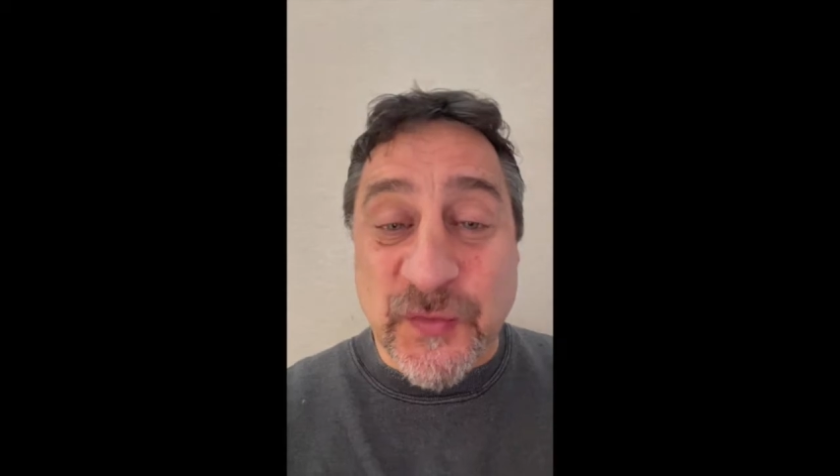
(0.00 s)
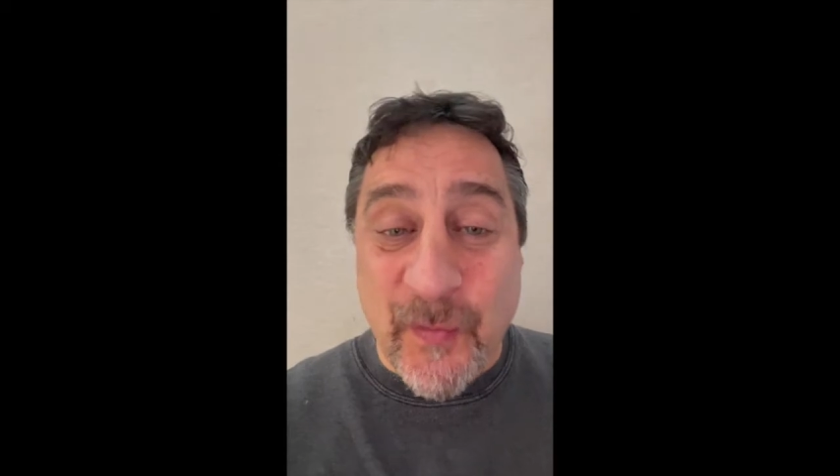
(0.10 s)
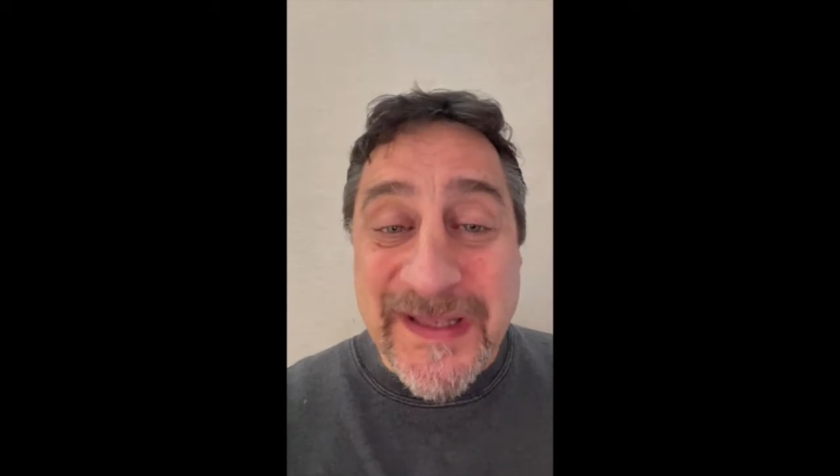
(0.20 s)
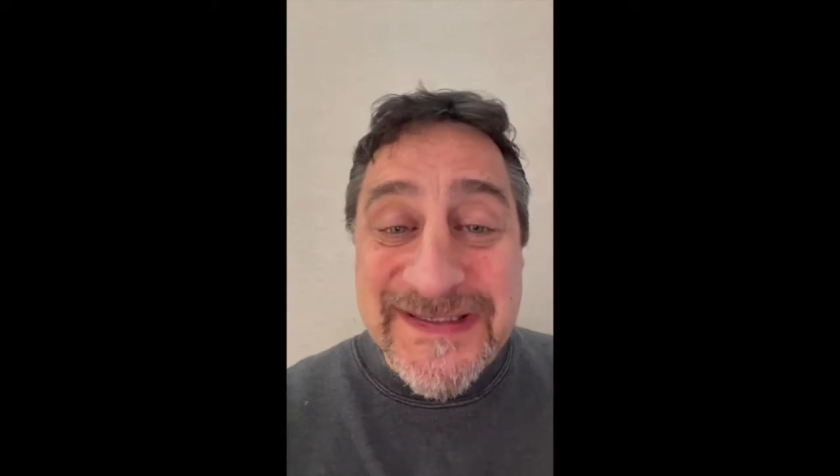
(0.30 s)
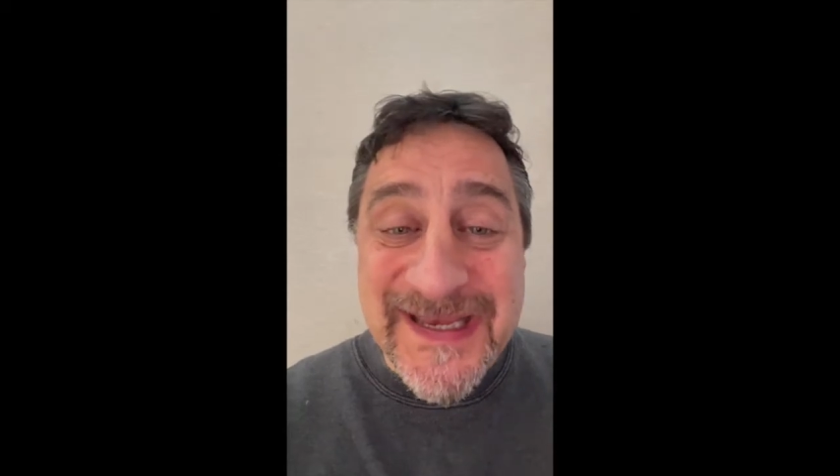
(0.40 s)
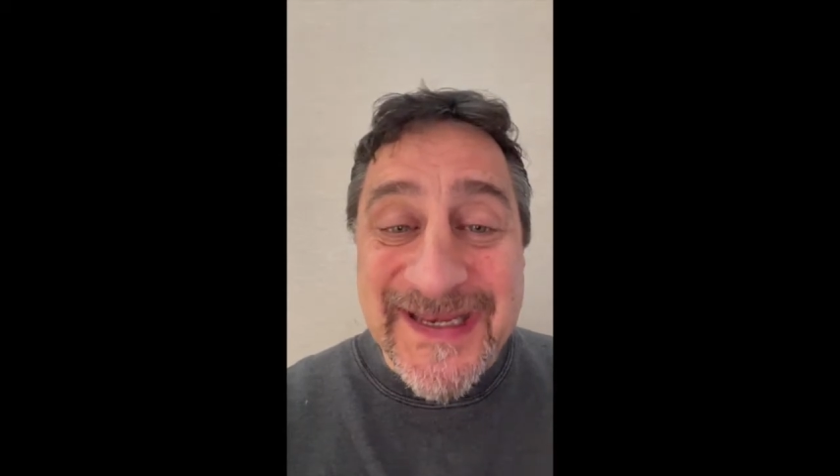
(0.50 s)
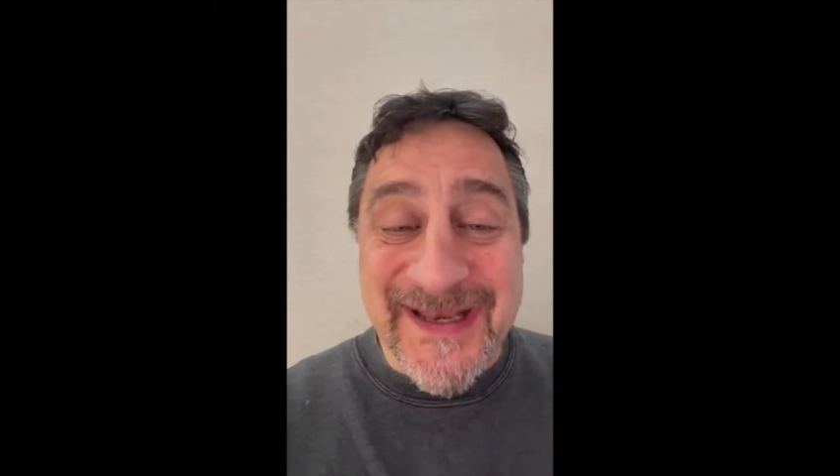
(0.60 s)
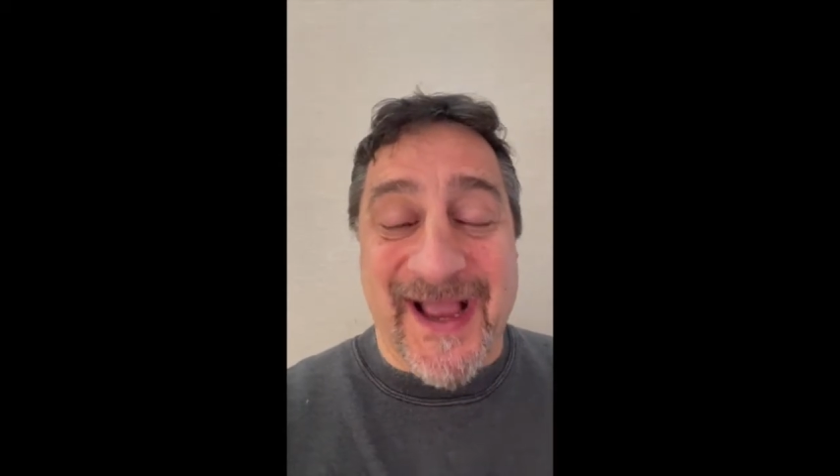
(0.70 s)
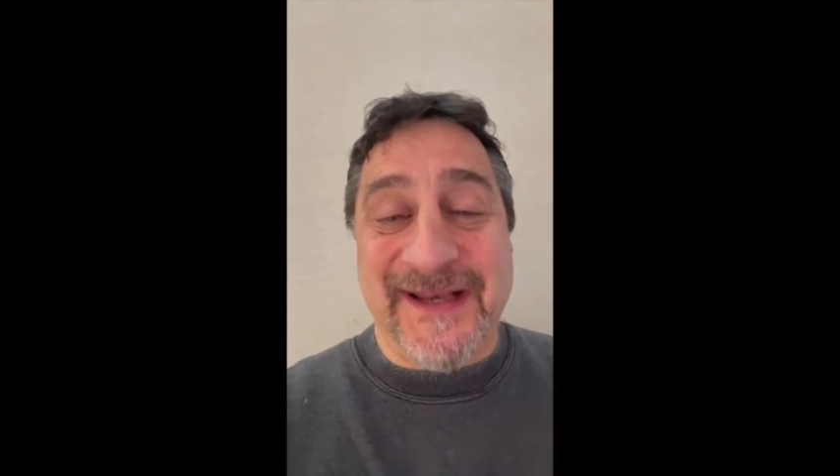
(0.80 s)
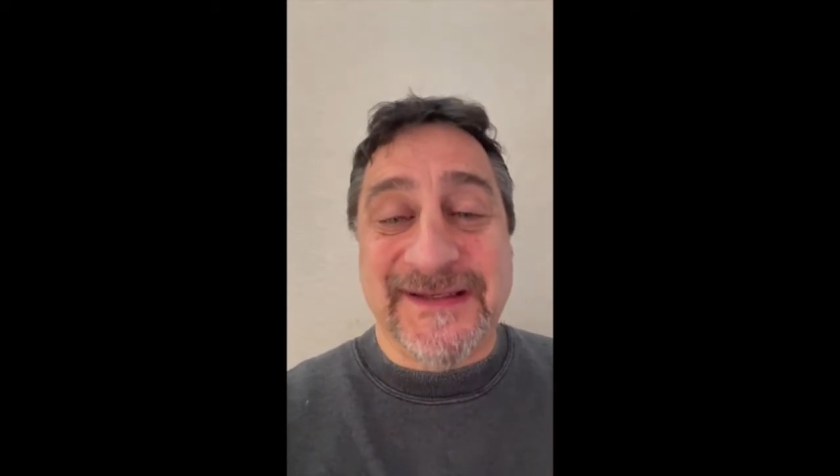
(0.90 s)
Wednesday
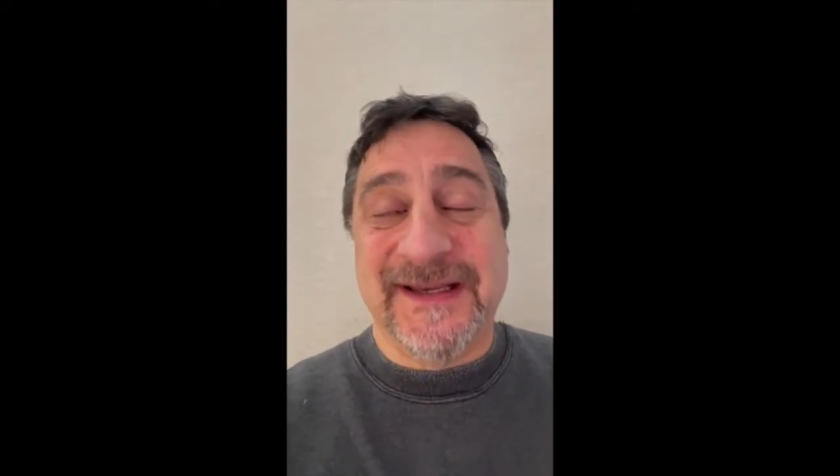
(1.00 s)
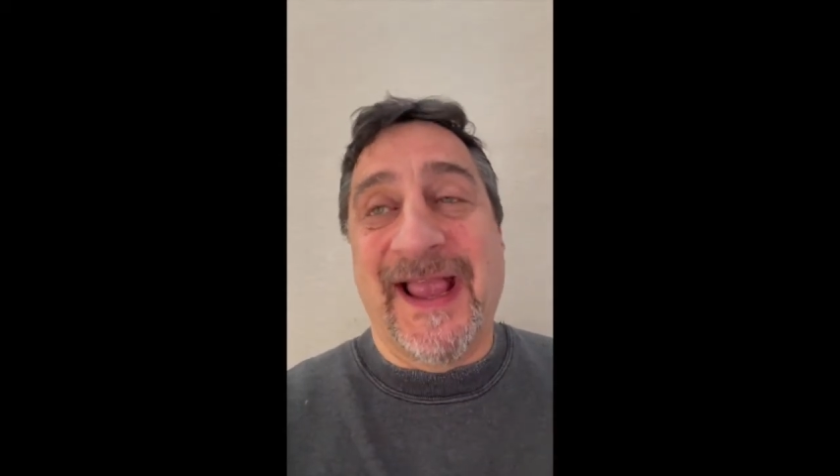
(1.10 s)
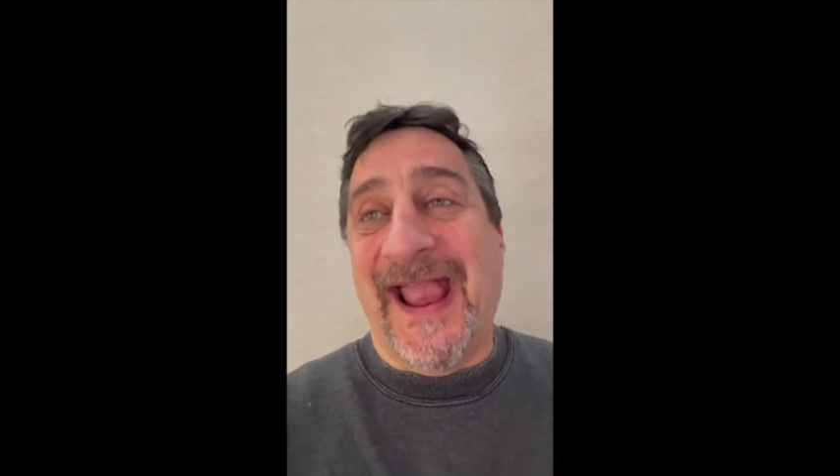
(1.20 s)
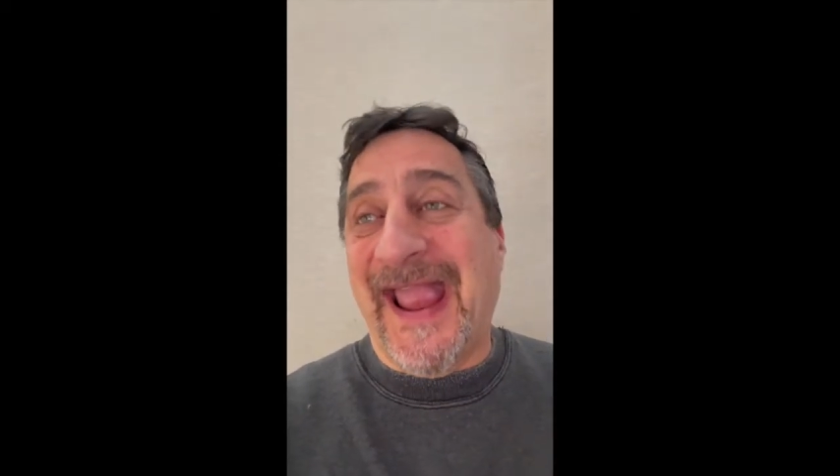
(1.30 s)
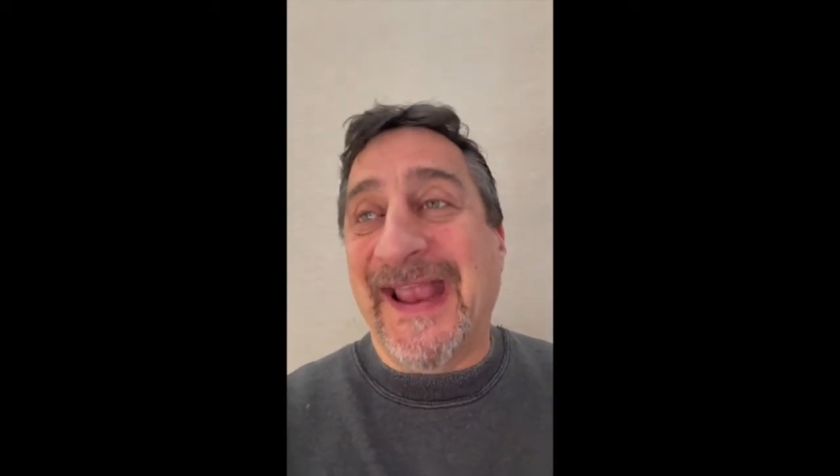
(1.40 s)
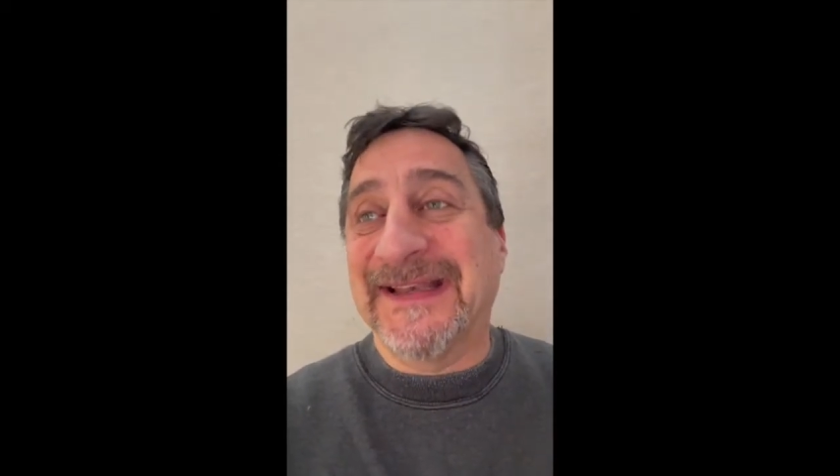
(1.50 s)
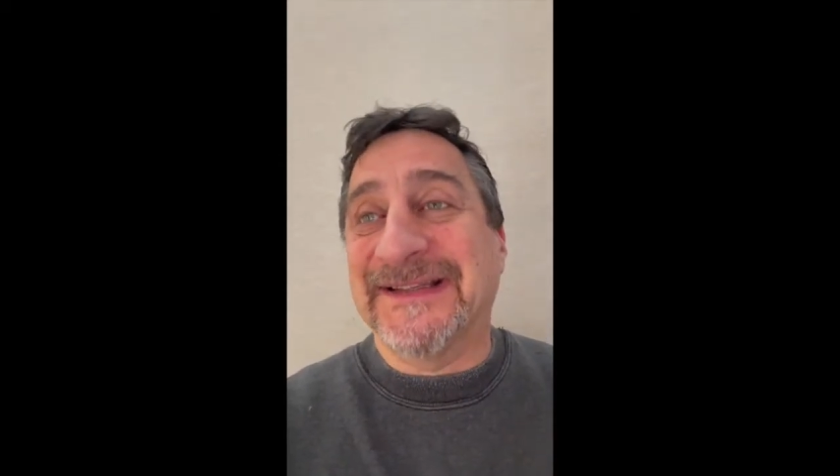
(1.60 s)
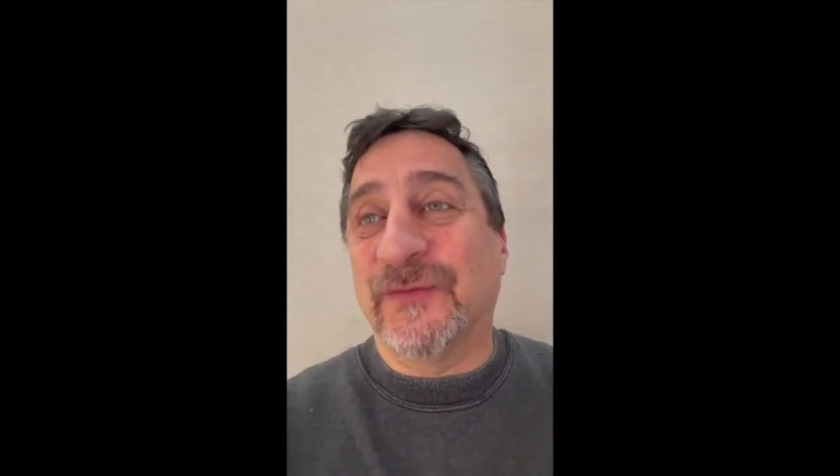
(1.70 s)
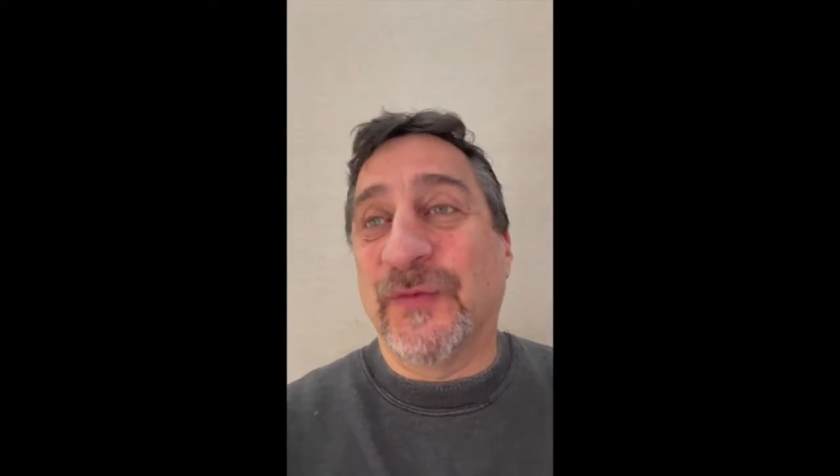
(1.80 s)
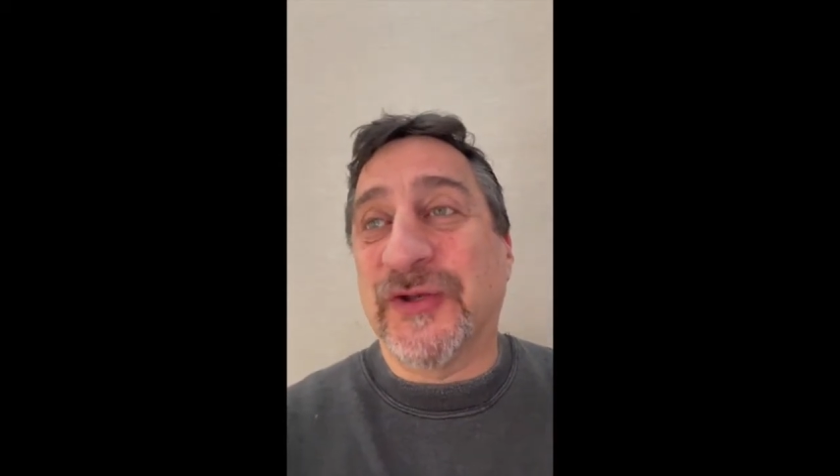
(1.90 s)
night,
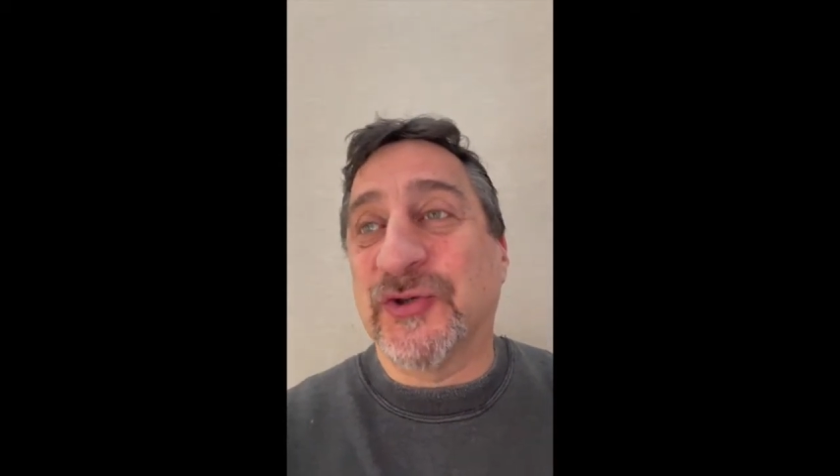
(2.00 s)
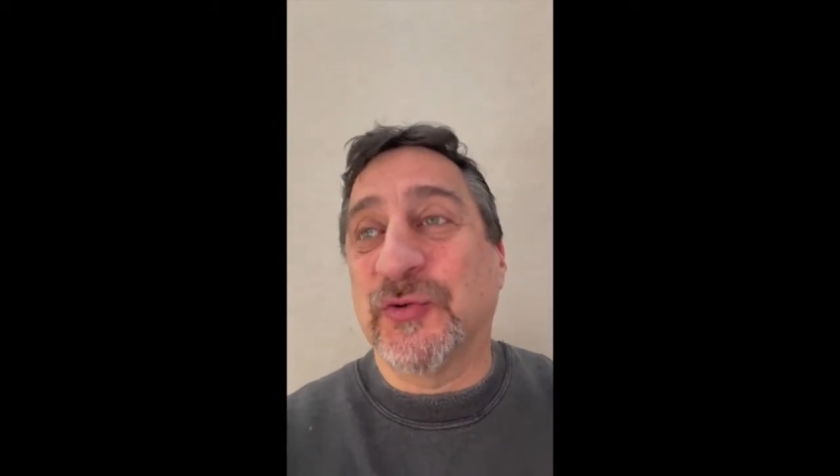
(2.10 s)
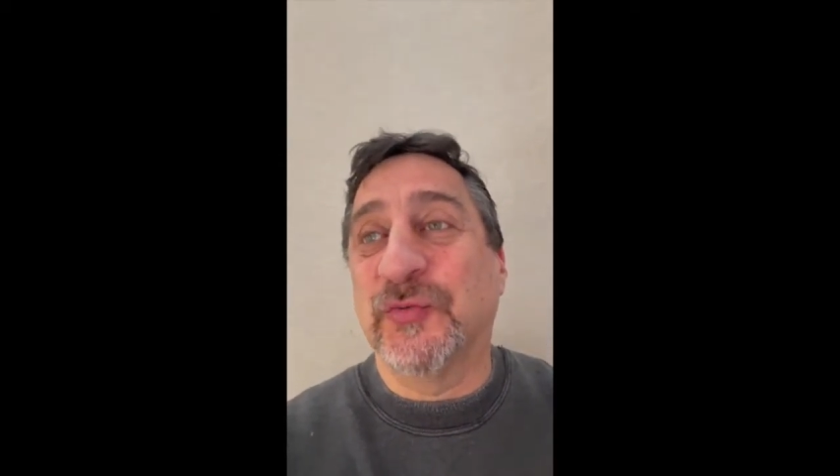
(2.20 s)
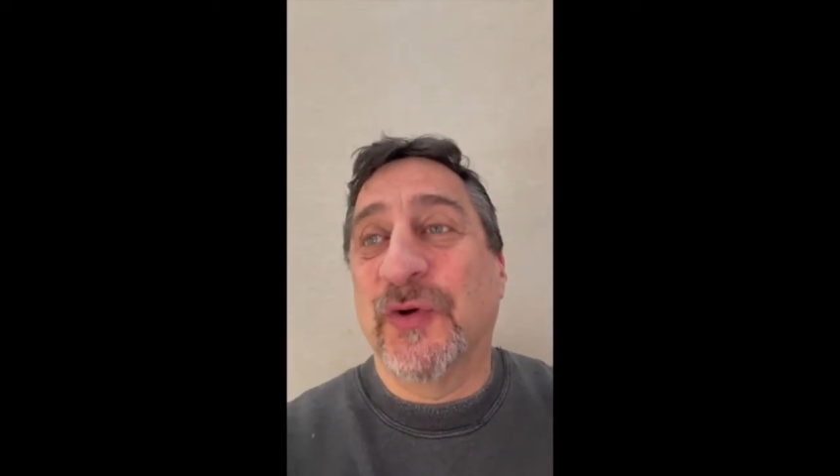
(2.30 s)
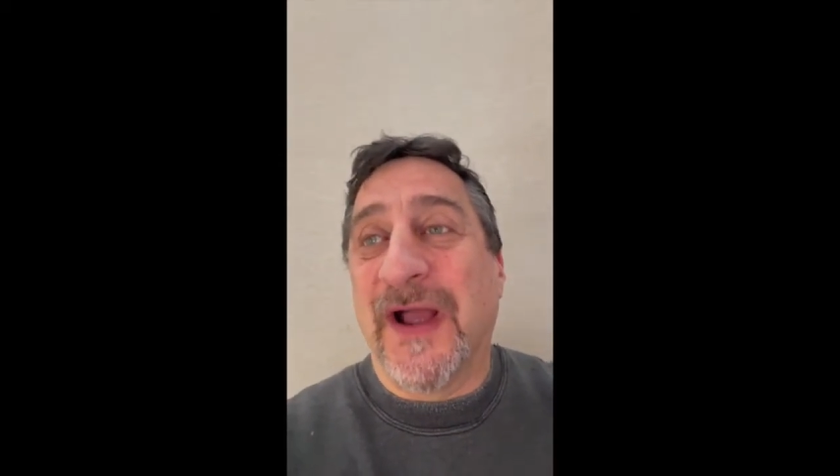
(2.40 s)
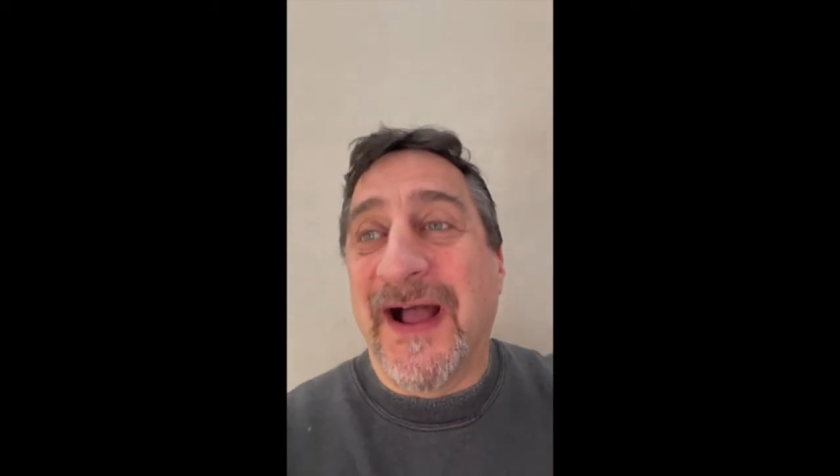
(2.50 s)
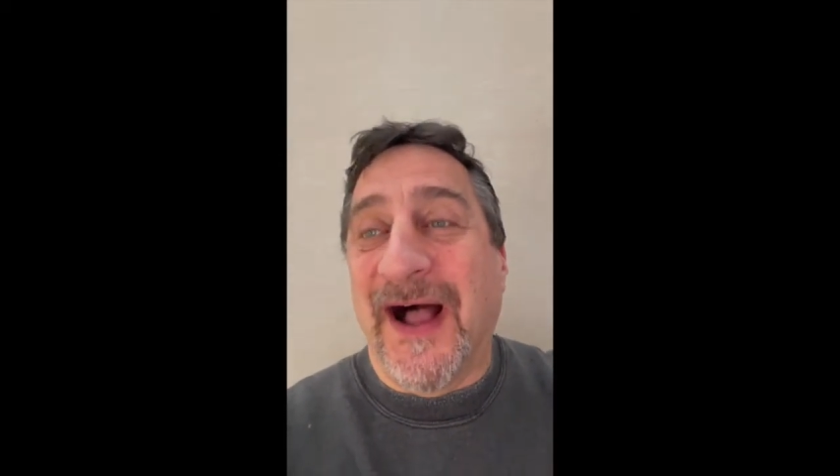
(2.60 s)
and we do